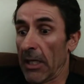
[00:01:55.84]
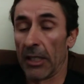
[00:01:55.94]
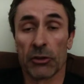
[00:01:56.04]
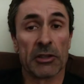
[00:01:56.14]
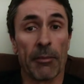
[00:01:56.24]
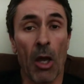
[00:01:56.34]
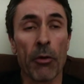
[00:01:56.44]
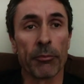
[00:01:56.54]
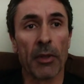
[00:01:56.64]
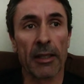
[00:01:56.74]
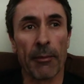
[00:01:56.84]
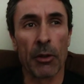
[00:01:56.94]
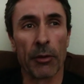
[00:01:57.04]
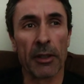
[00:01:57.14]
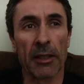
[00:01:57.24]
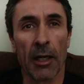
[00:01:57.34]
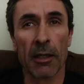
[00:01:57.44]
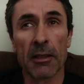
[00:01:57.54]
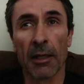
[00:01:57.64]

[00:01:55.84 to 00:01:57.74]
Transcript: I just kept going. I kept going hard.